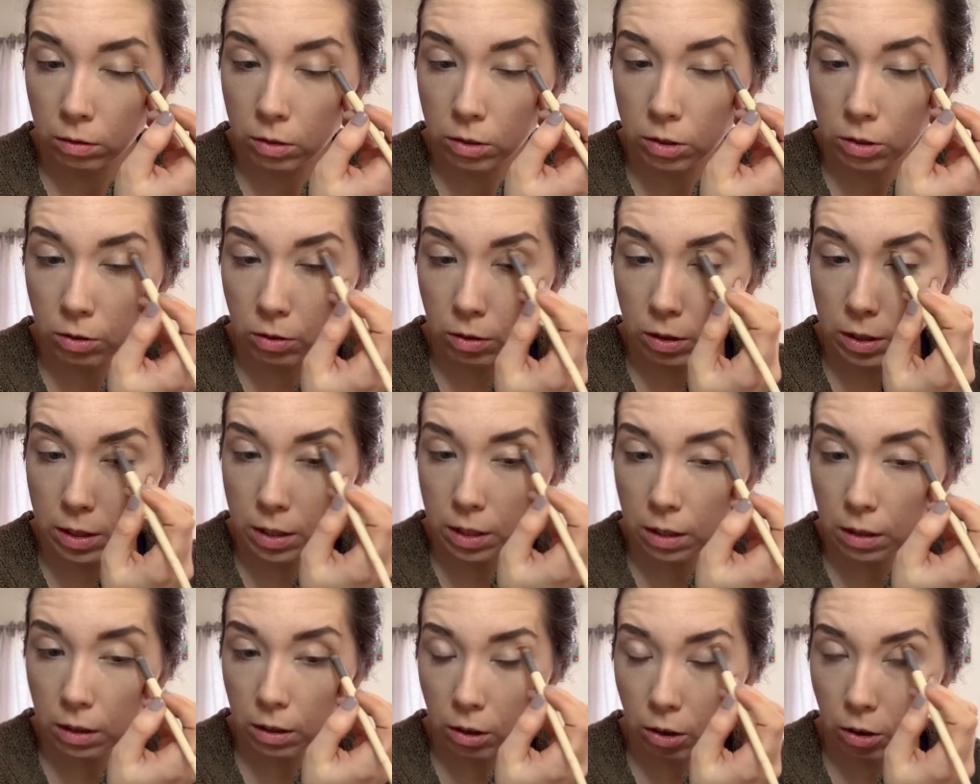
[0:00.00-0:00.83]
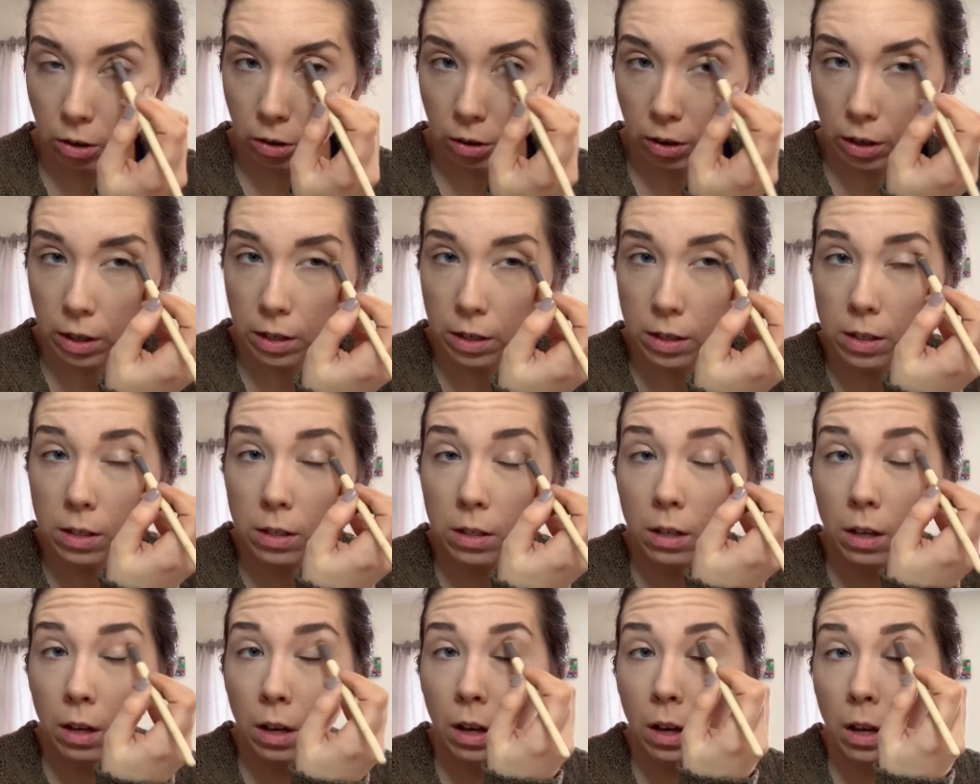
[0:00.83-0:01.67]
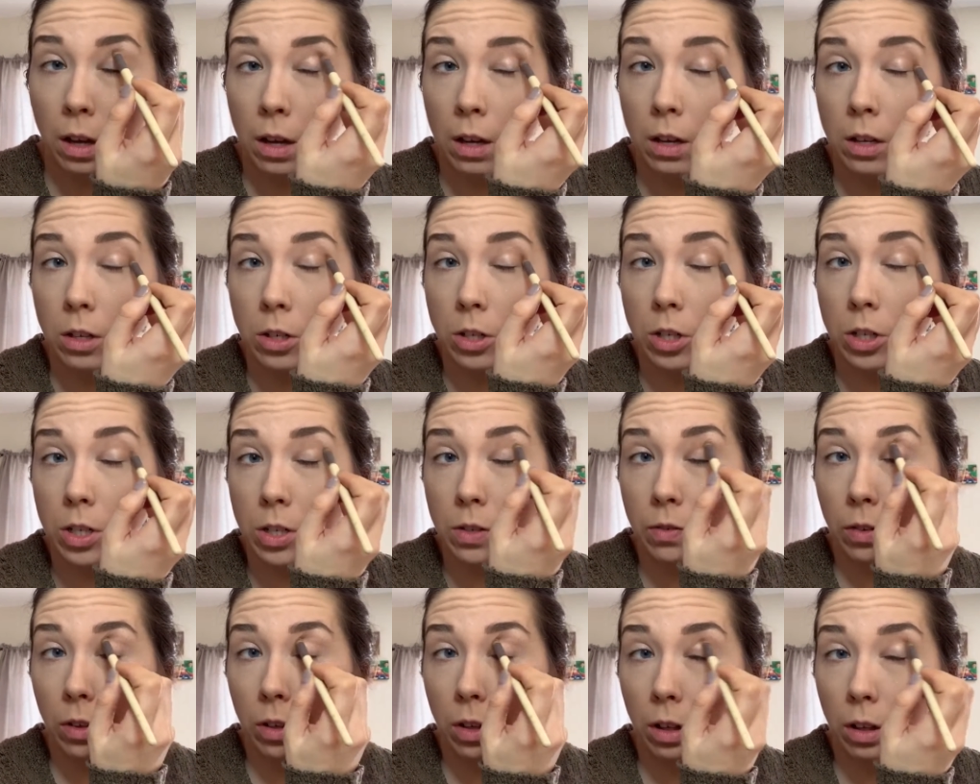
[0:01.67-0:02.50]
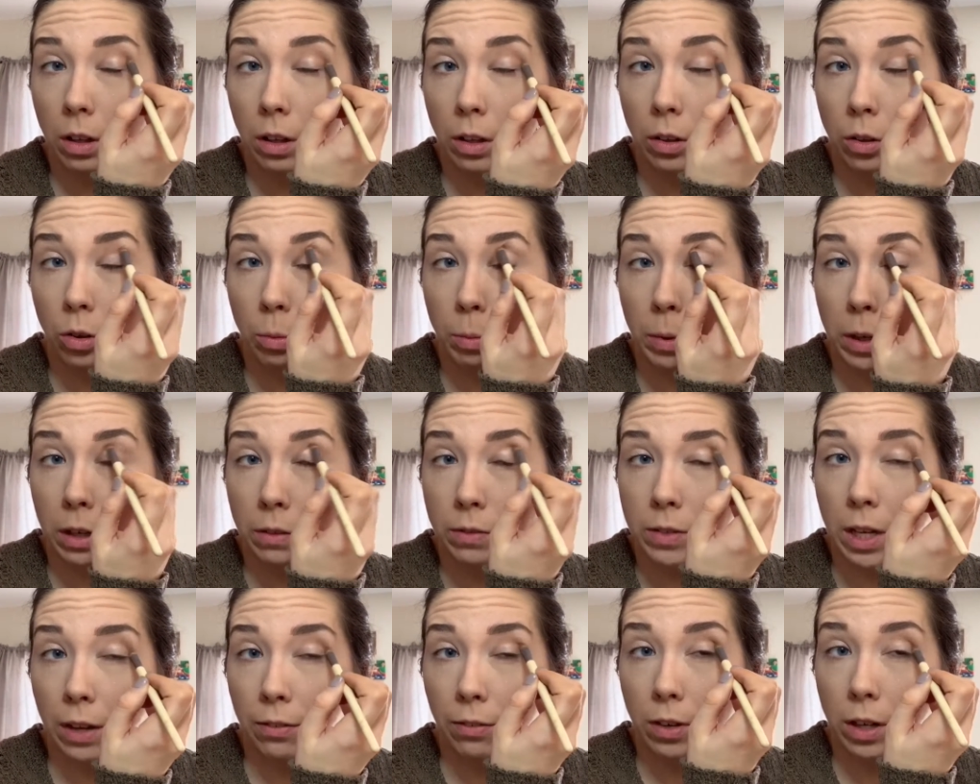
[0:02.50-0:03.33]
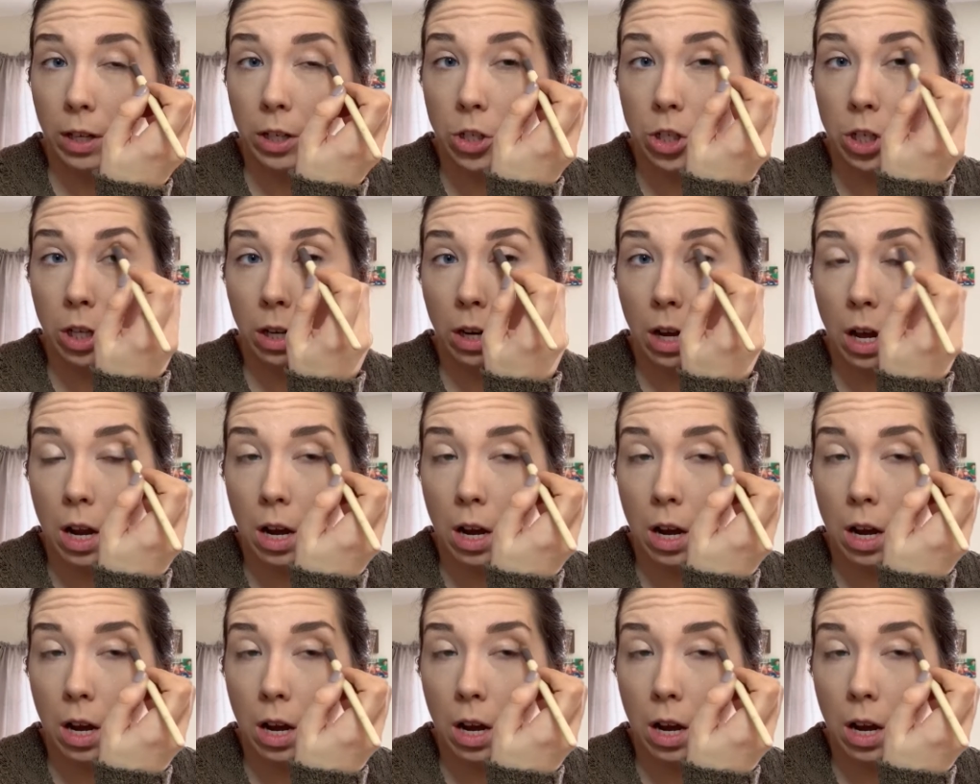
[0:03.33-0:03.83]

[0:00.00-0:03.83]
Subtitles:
do this in the crease just for a little bit of definition.